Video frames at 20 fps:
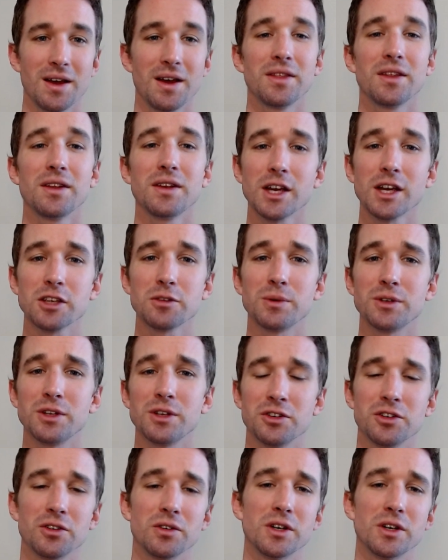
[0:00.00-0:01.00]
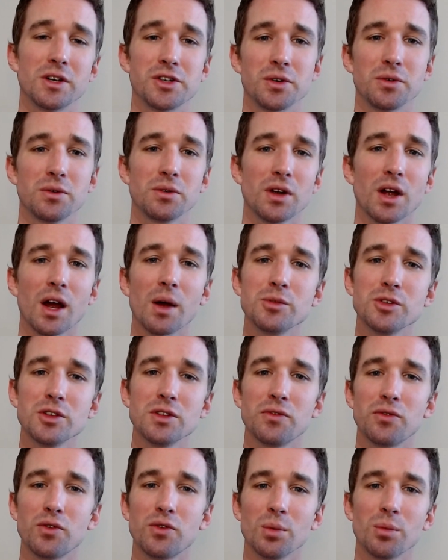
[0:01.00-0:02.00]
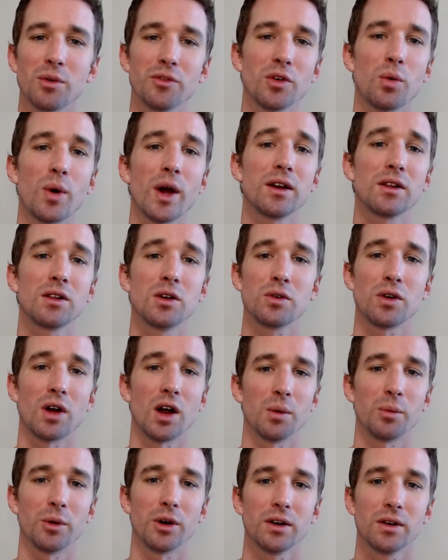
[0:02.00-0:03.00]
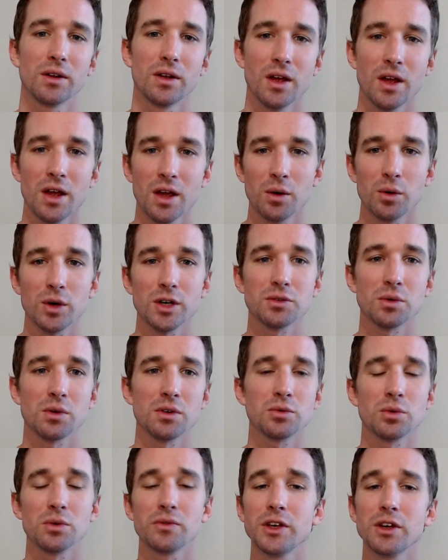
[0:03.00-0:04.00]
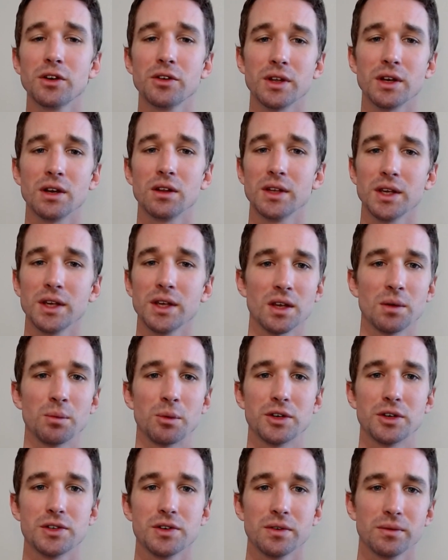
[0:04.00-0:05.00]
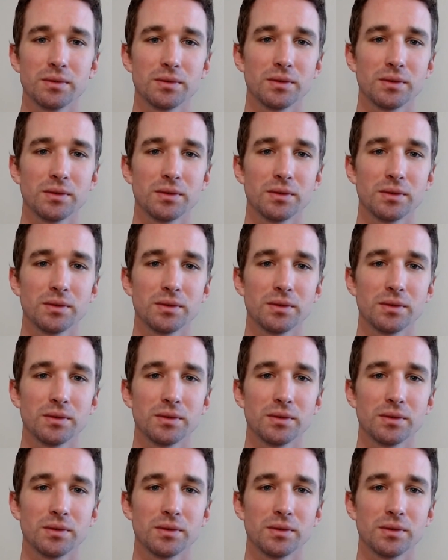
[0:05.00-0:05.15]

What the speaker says: The next potential issue comes in the form of the white cloak armor, which was revealed in a leaked image.